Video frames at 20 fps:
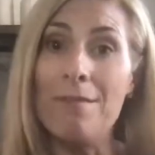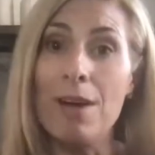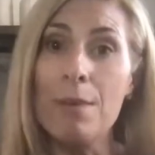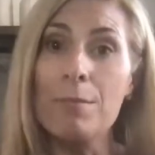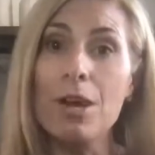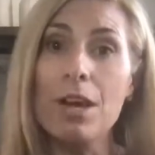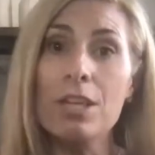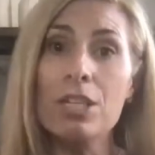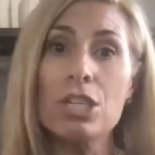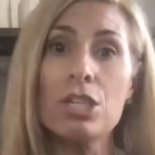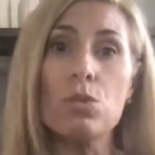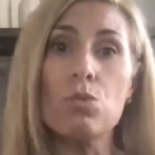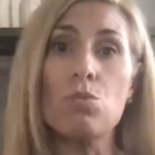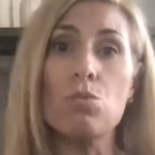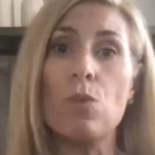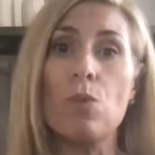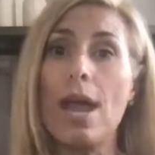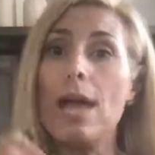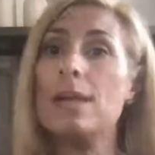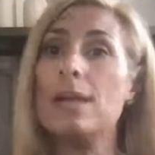I'm not just
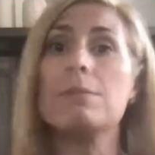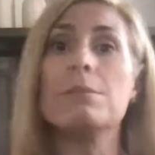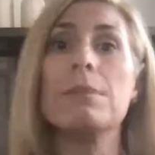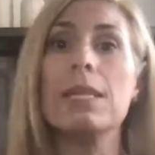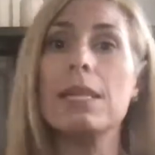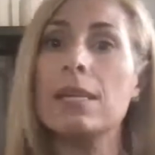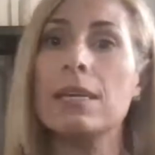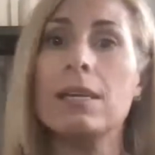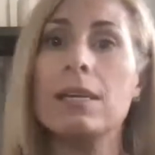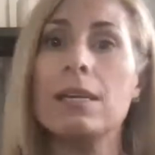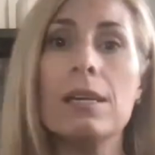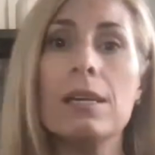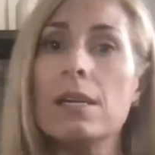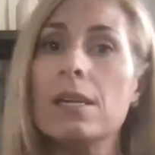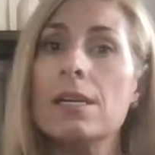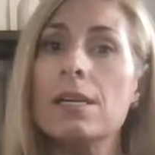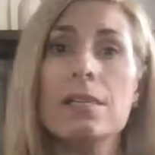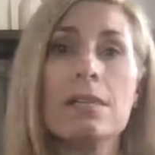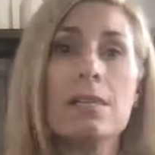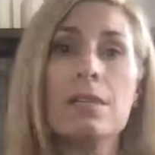randomly
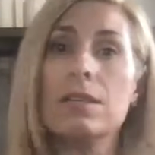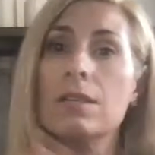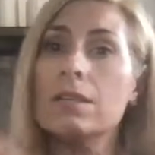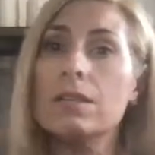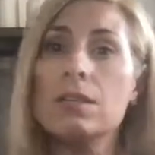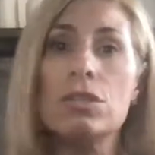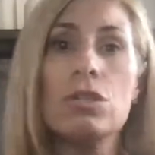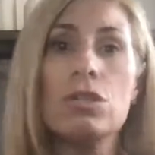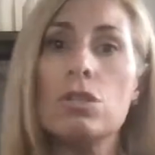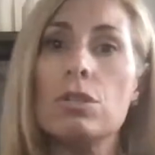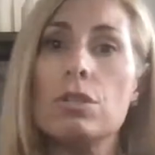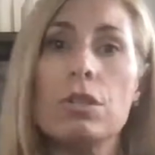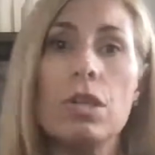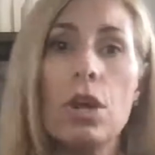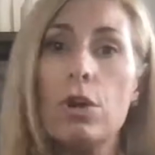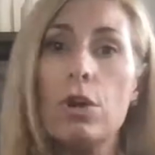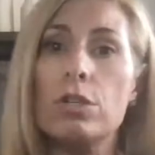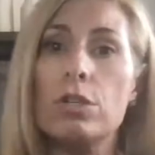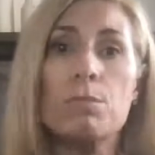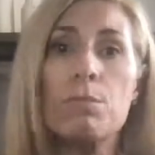
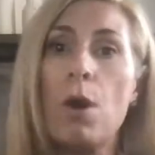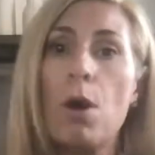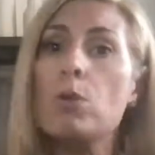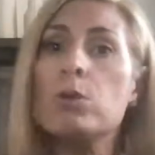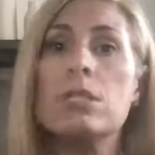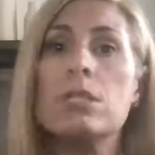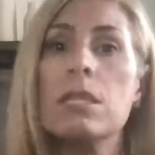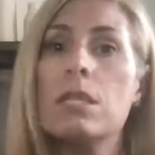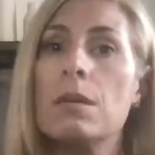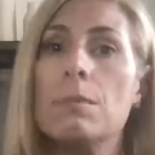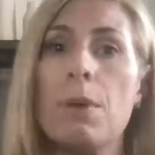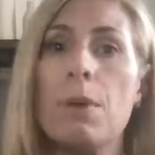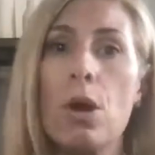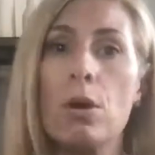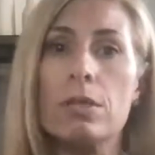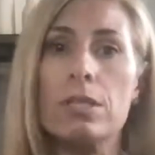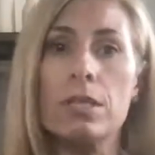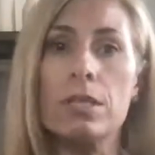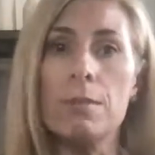just posting to post.